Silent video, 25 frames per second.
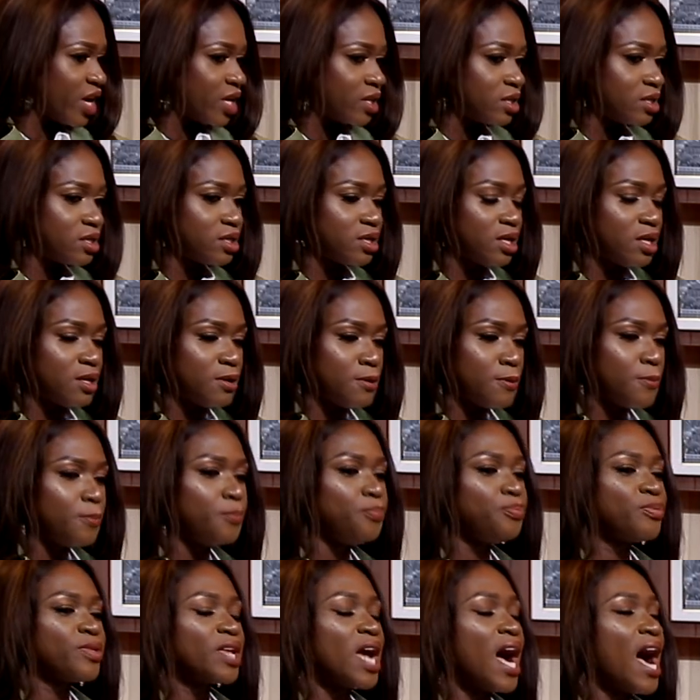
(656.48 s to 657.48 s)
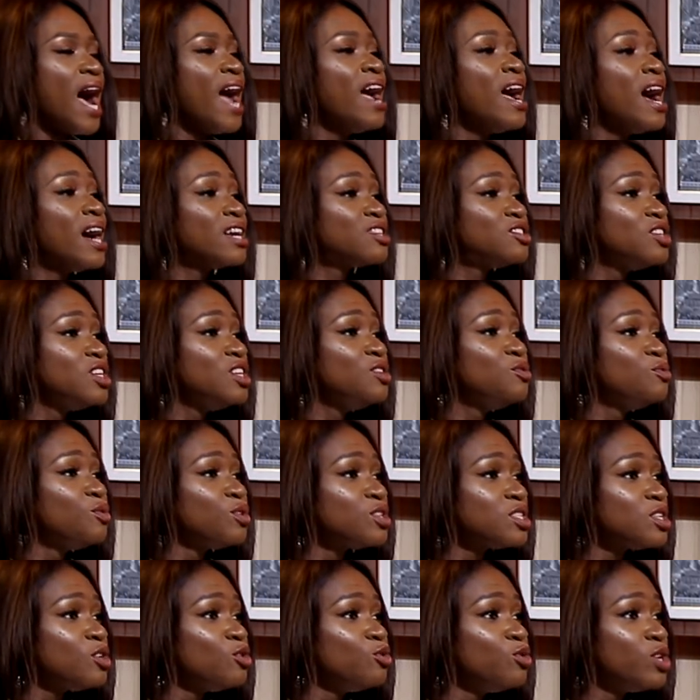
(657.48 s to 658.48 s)
that, I actually
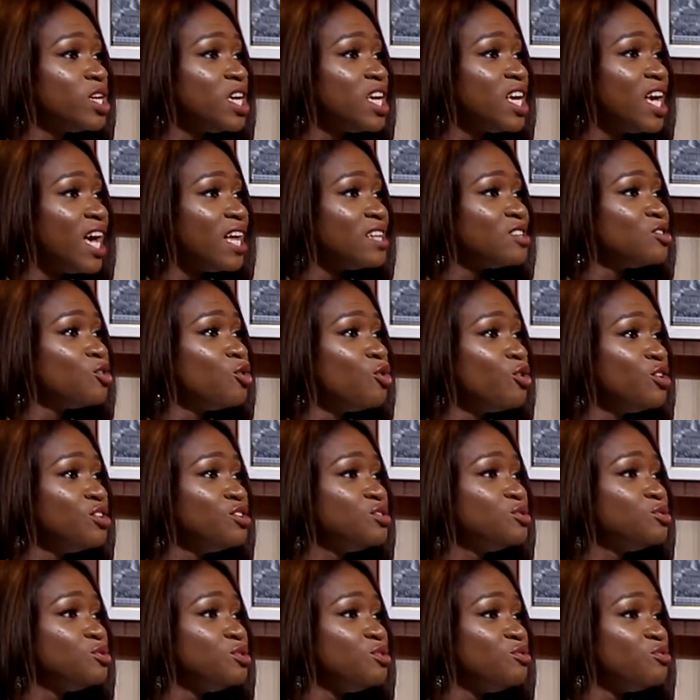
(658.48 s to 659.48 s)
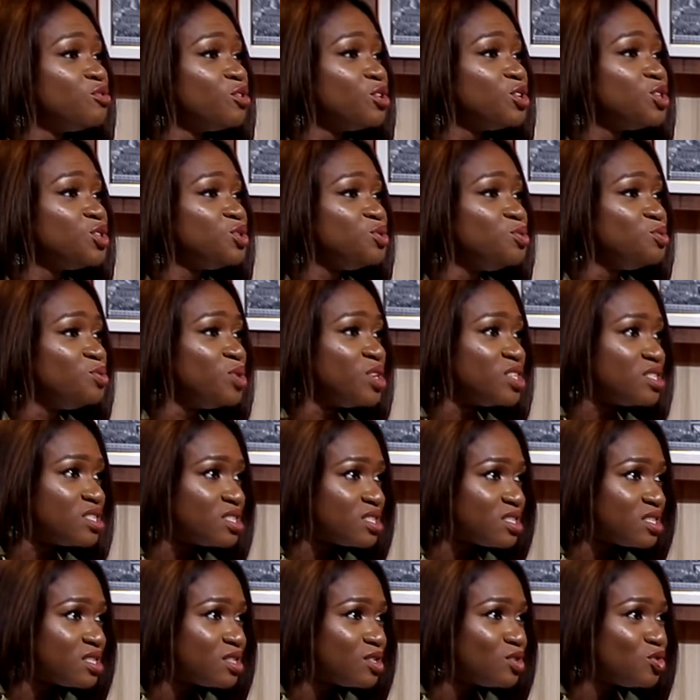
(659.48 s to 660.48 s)
was looking at going to The Voice
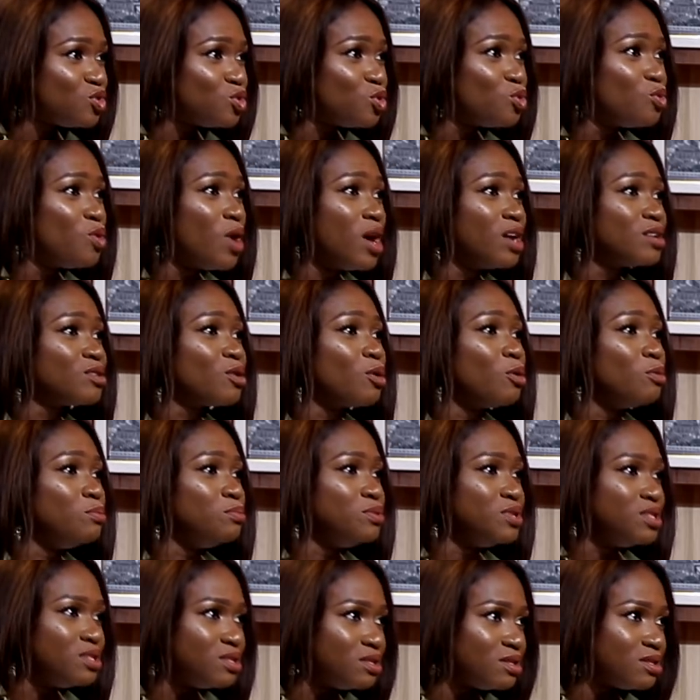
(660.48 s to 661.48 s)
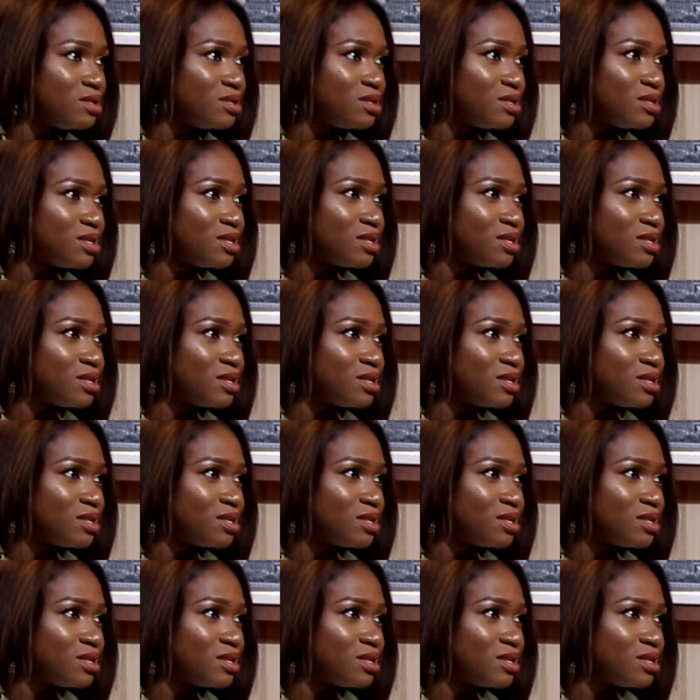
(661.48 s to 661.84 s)
US to go and compete.